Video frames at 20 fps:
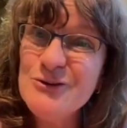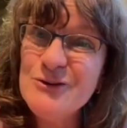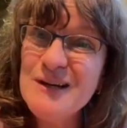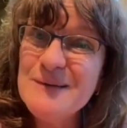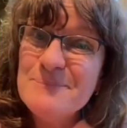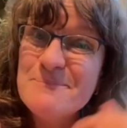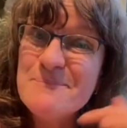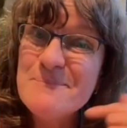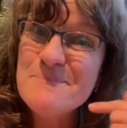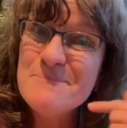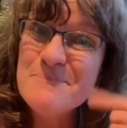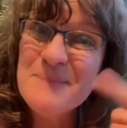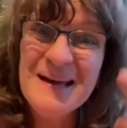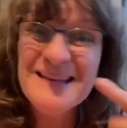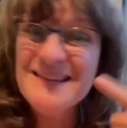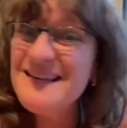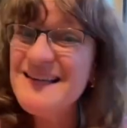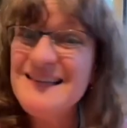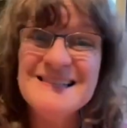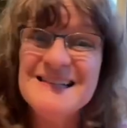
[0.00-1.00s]
can
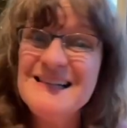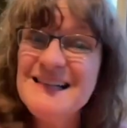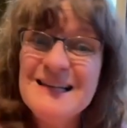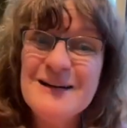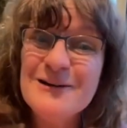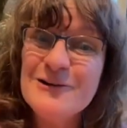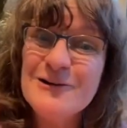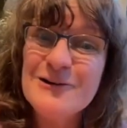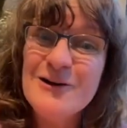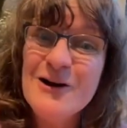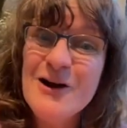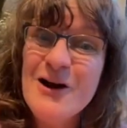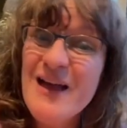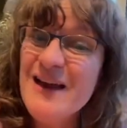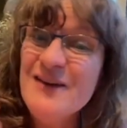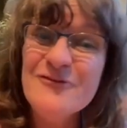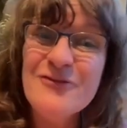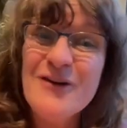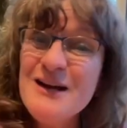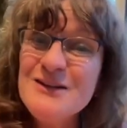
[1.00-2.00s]
make things clearer
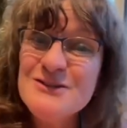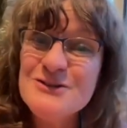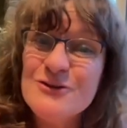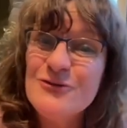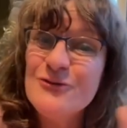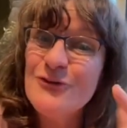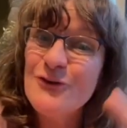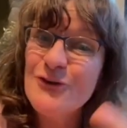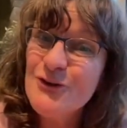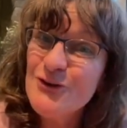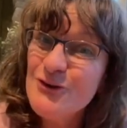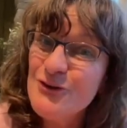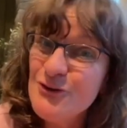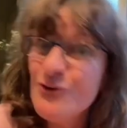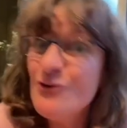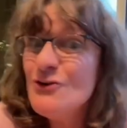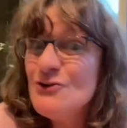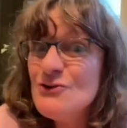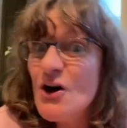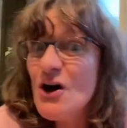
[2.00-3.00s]
and faster for
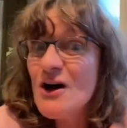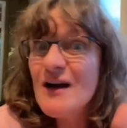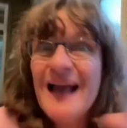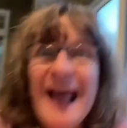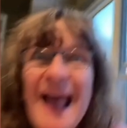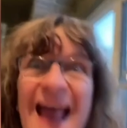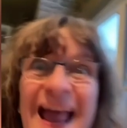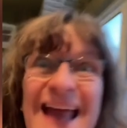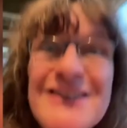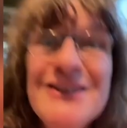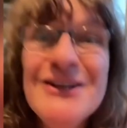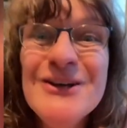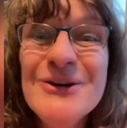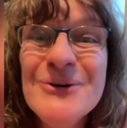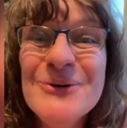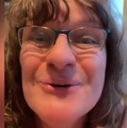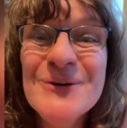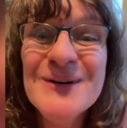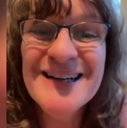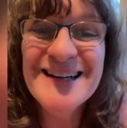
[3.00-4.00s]
your dog and
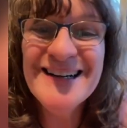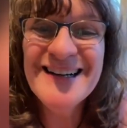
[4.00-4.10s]
you.